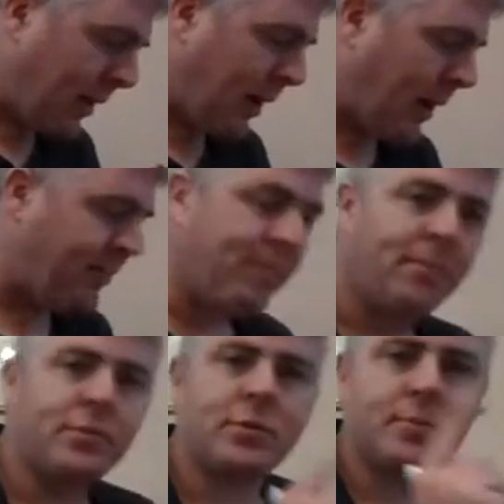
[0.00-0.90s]
I'm
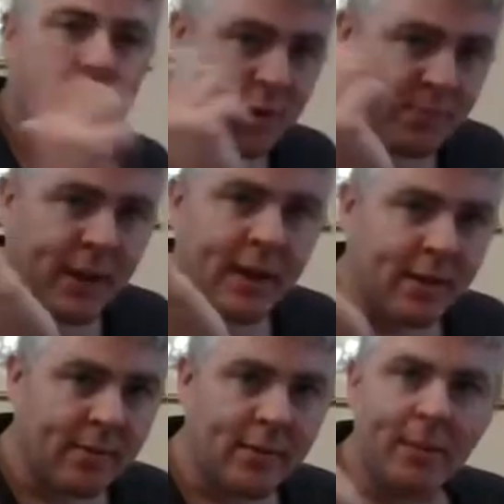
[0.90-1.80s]
just picking a
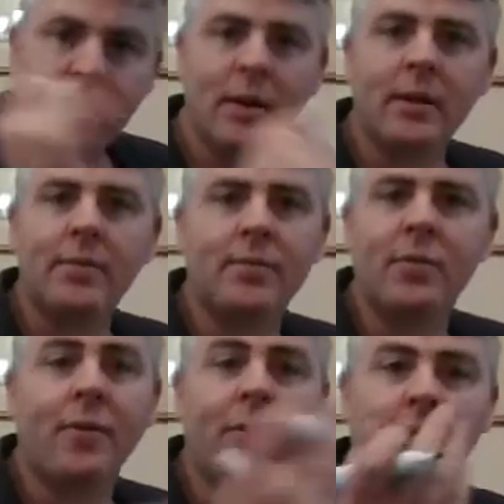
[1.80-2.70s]
number off
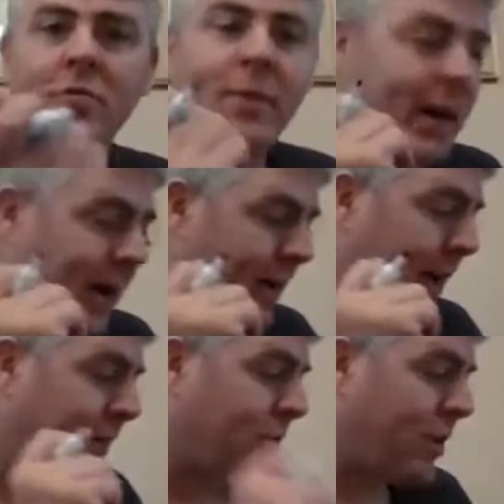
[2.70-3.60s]
the top of my head,
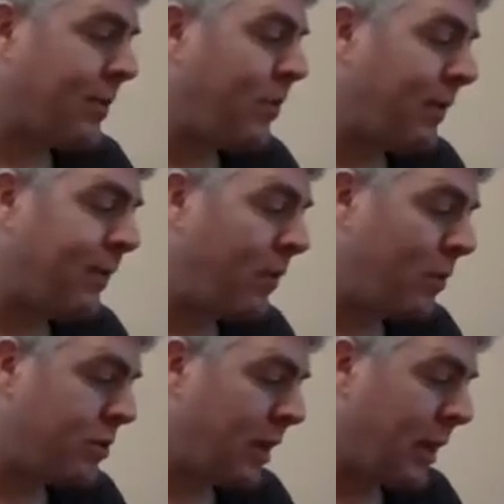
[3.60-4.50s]
and it's going to be
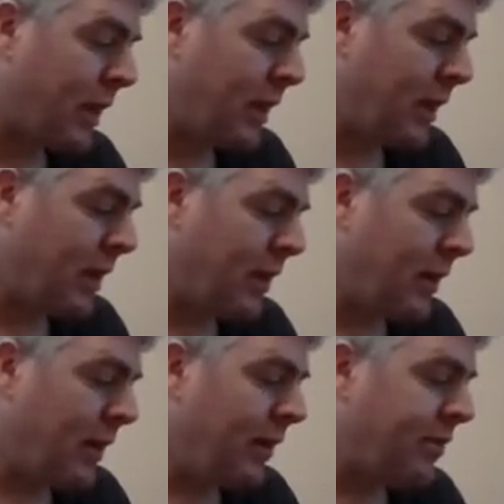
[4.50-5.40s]
140.
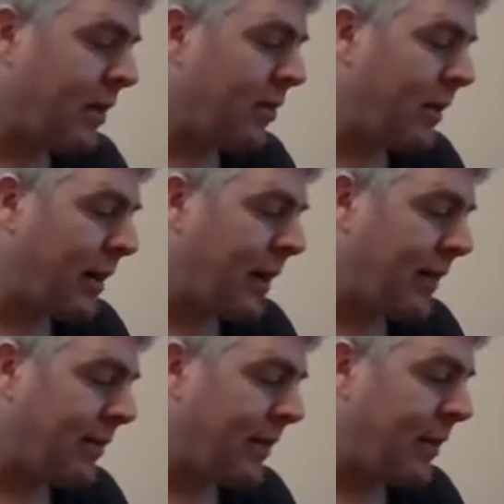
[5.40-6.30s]
So
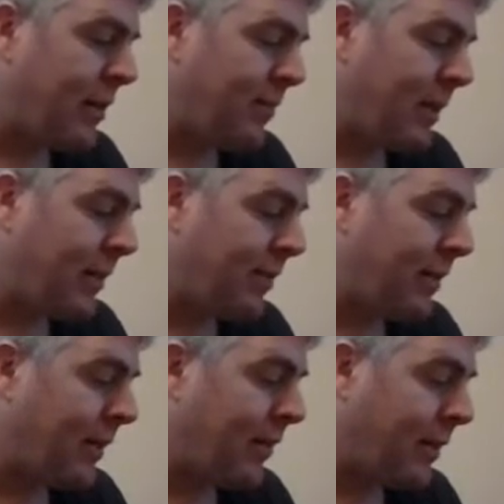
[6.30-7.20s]
it's going to be
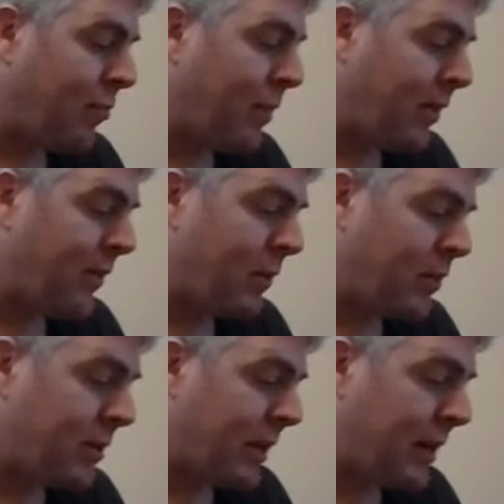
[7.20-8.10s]
this
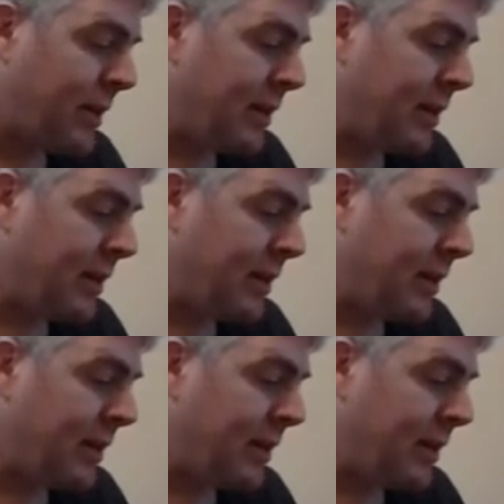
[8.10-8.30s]
140